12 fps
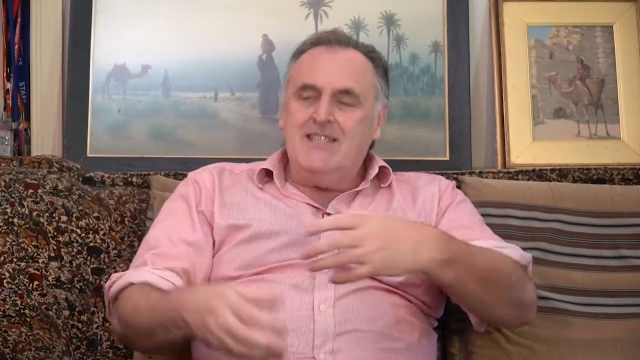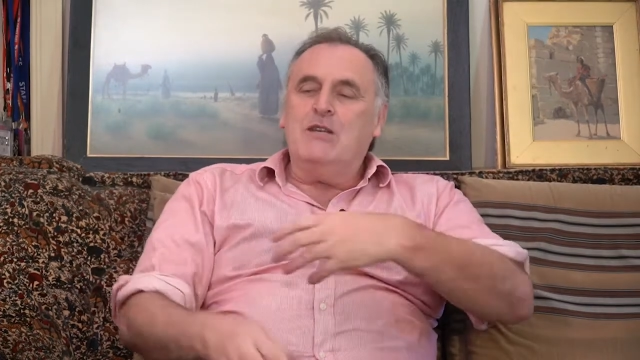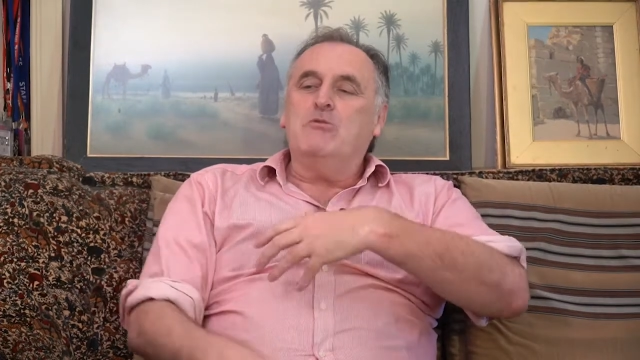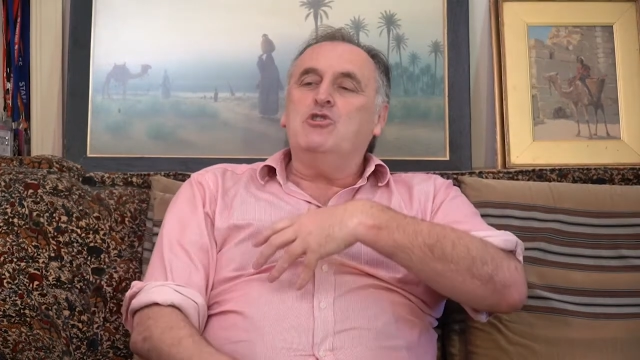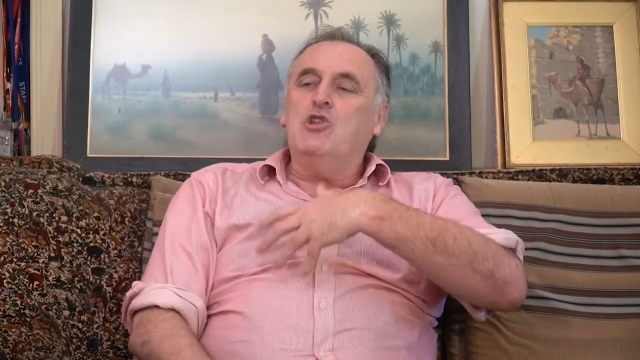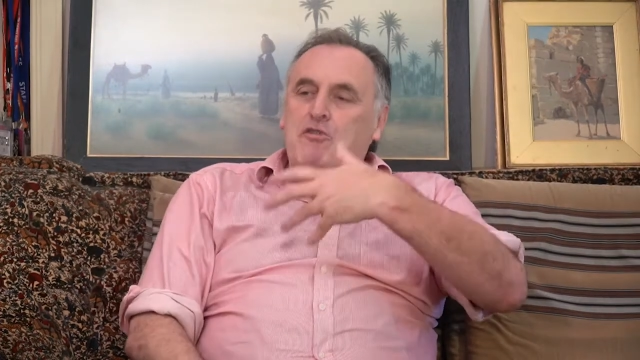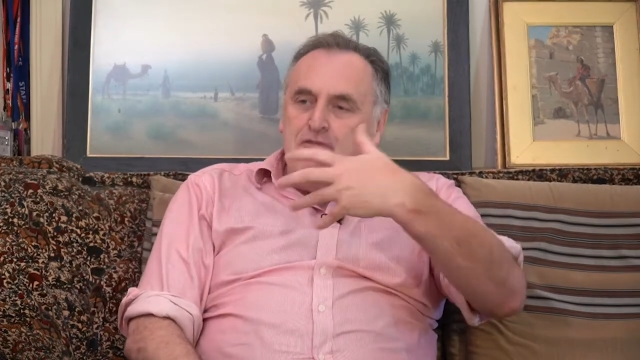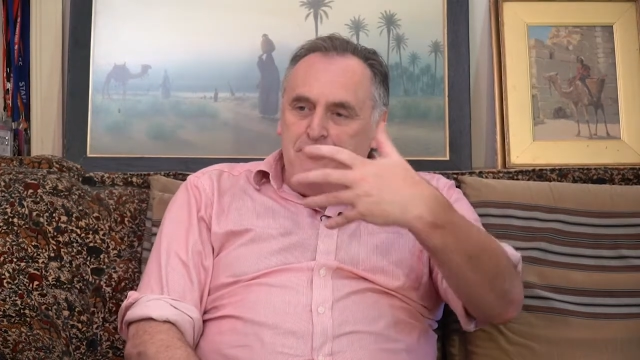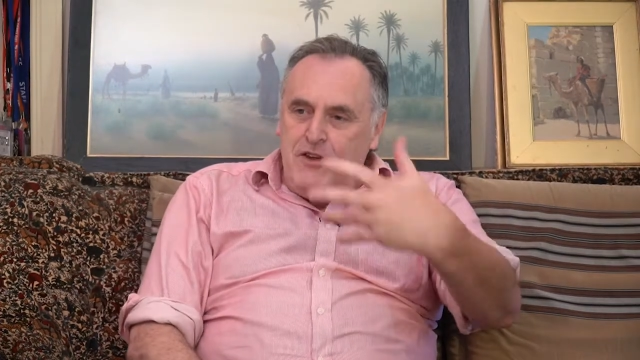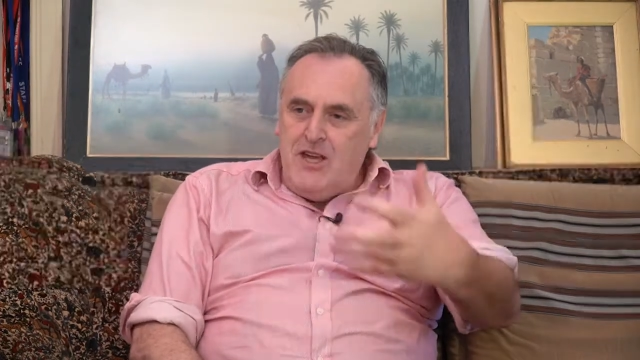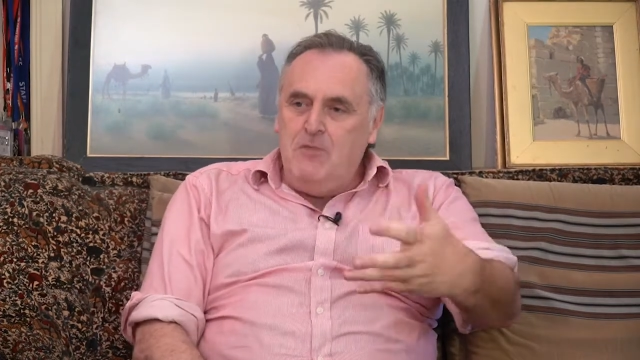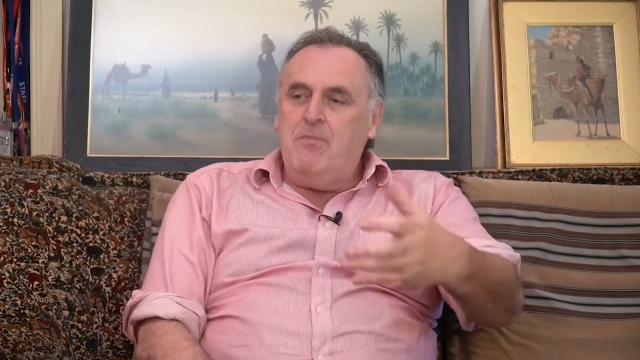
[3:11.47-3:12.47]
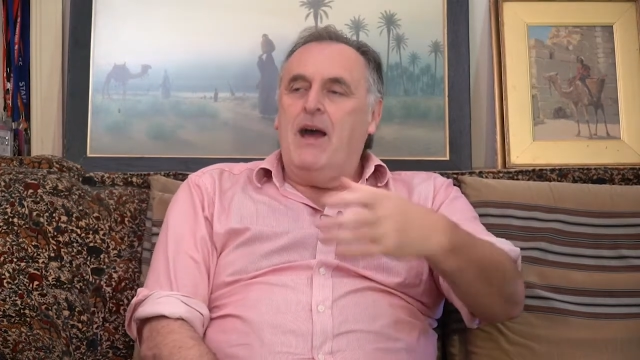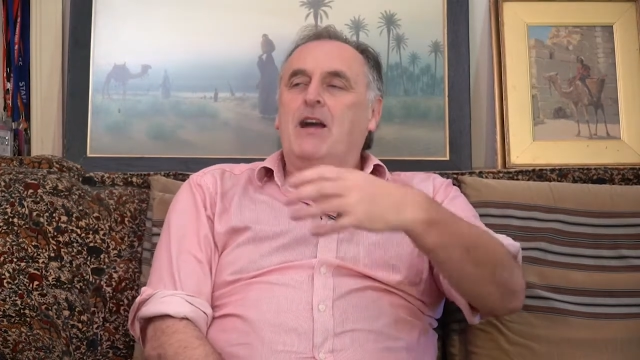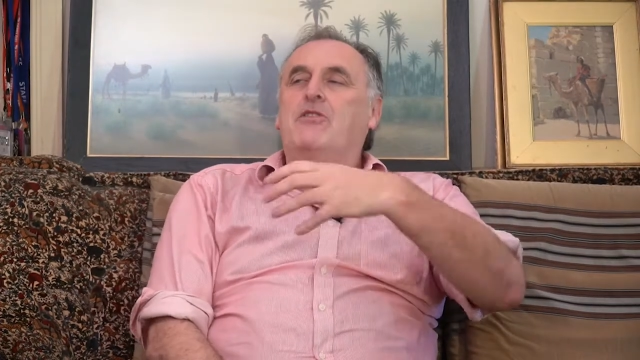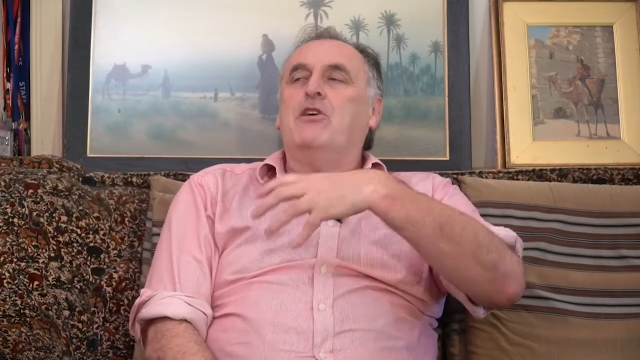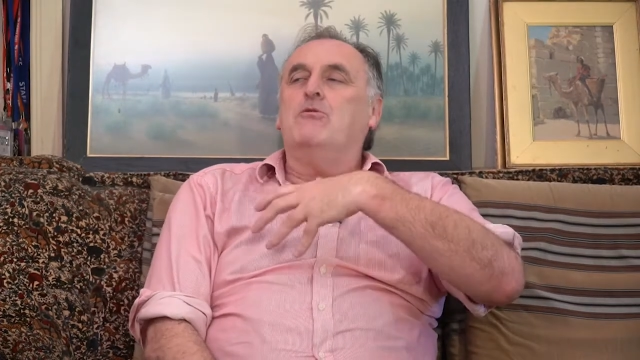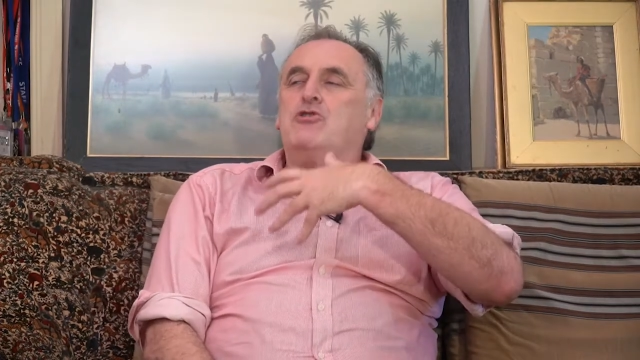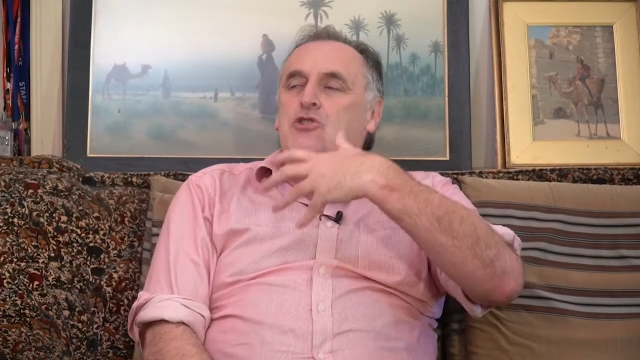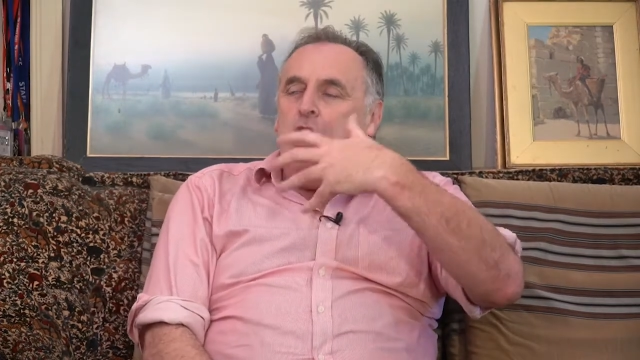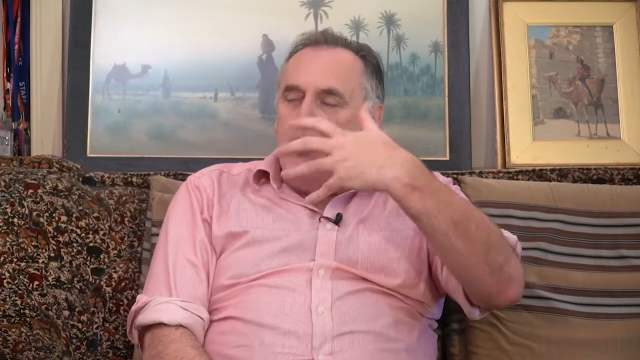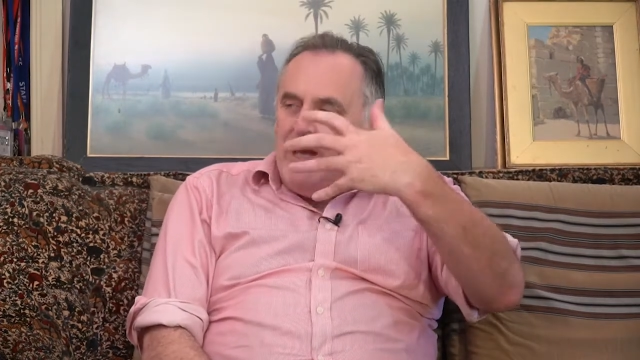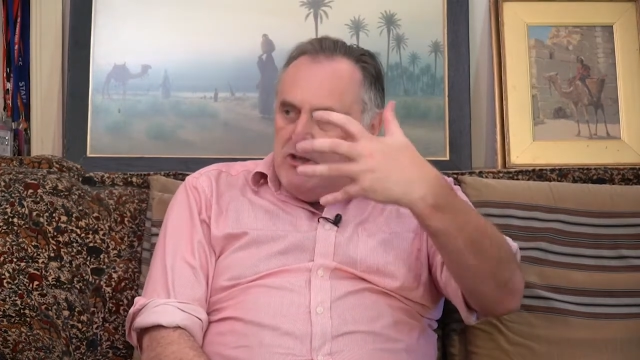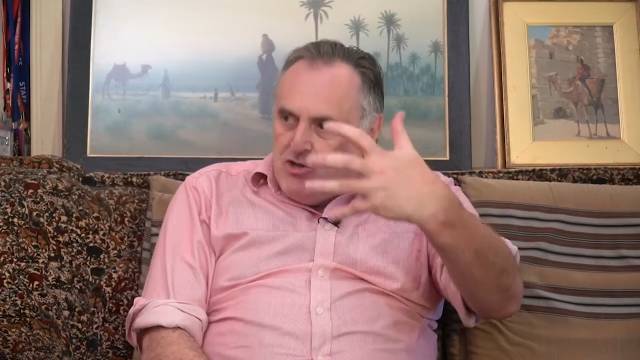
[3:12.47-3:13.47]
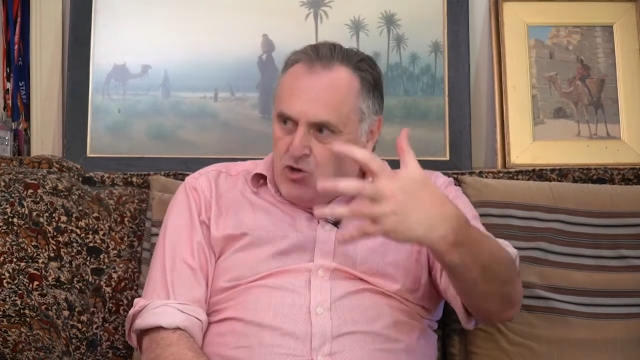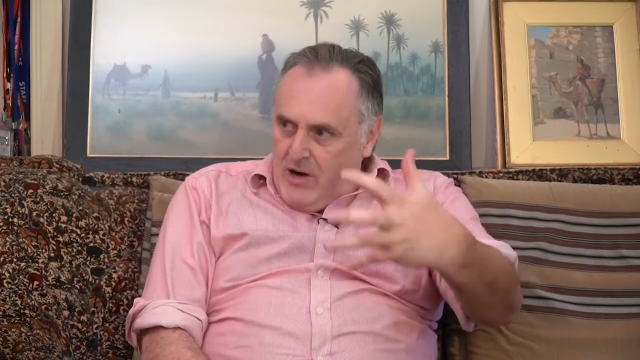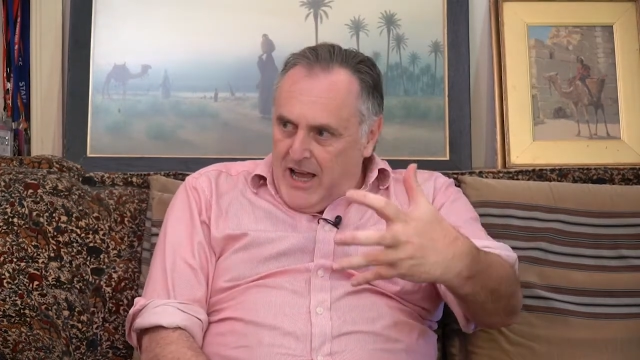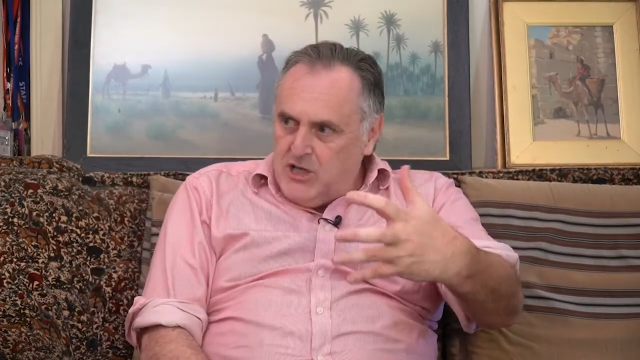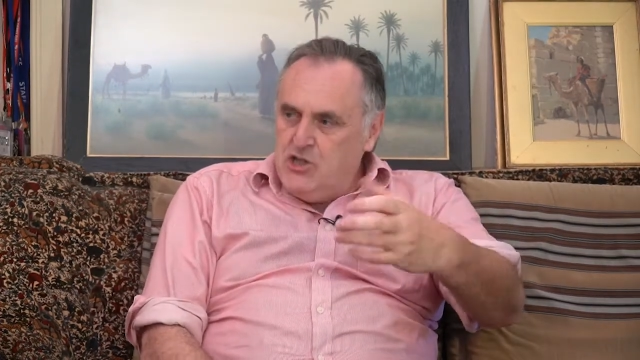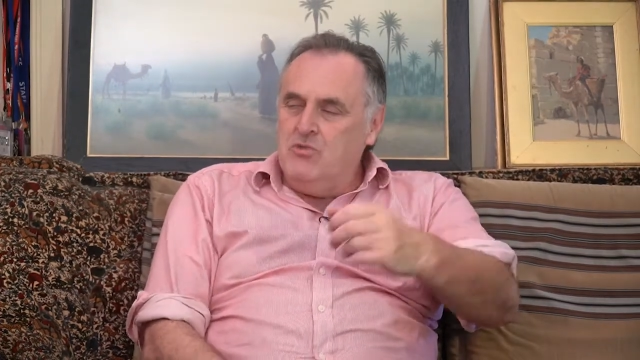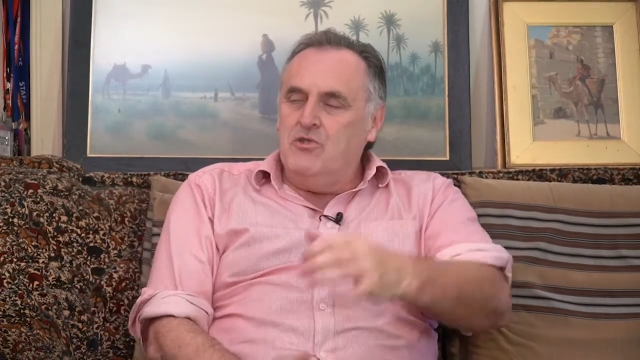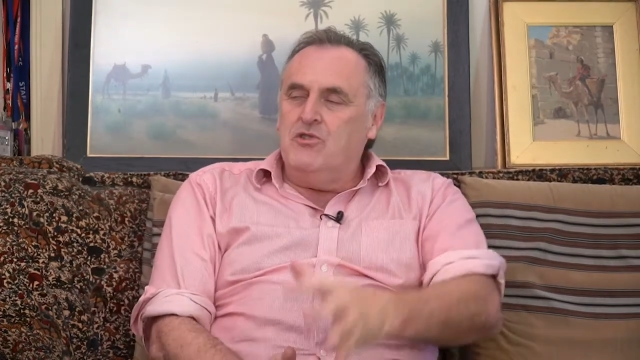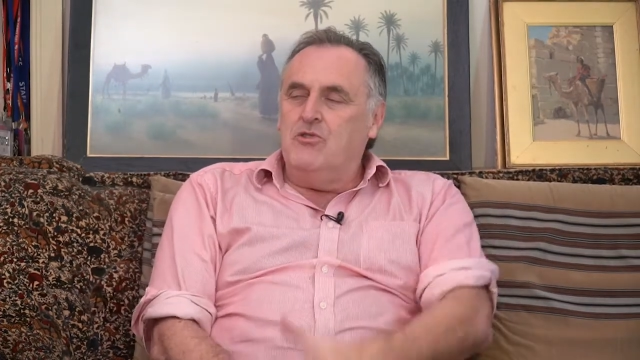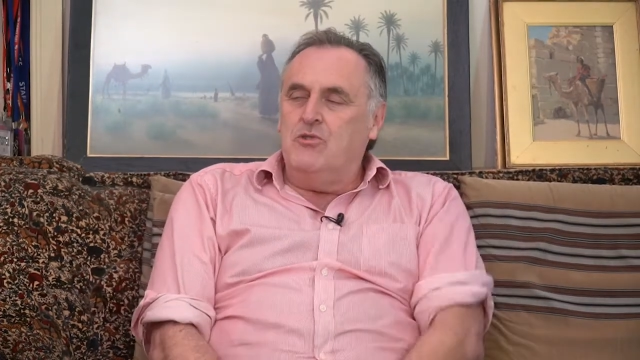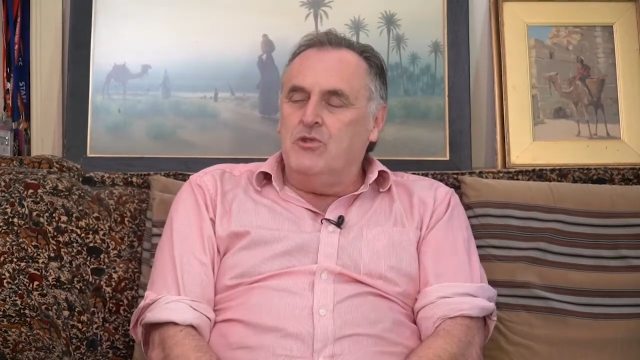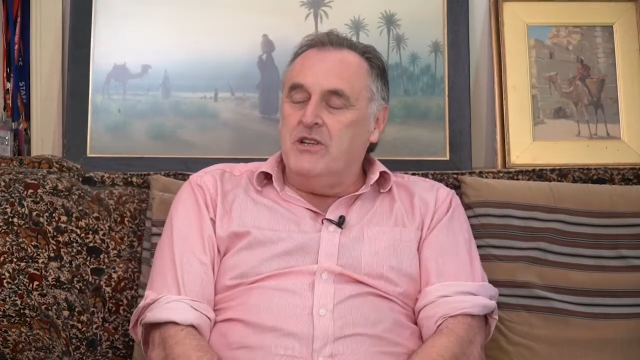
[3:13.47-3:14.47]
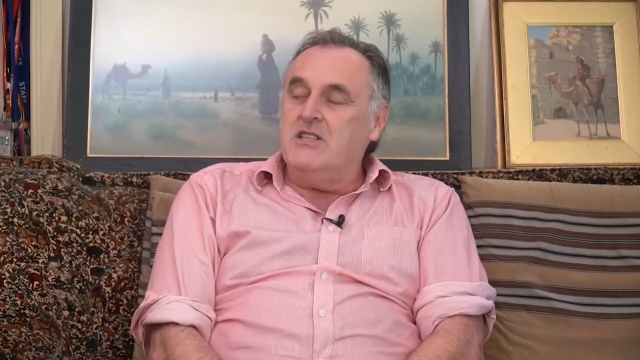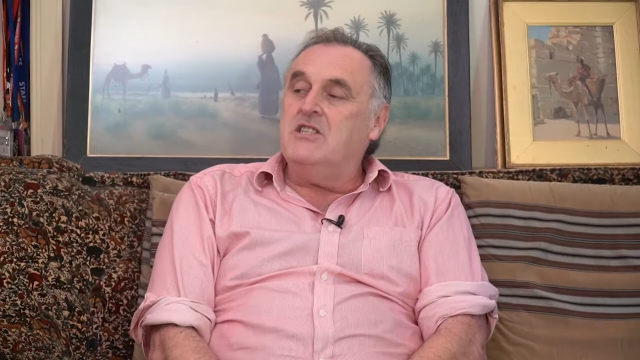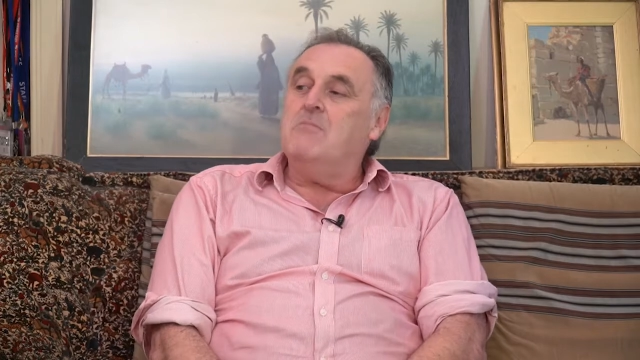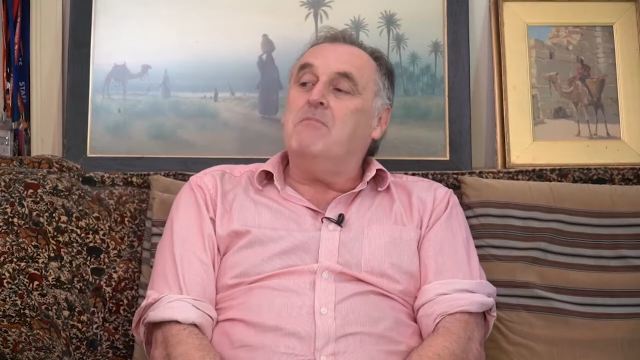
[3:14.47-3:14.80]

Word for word: there was no feedback, there was no interaction with an audience,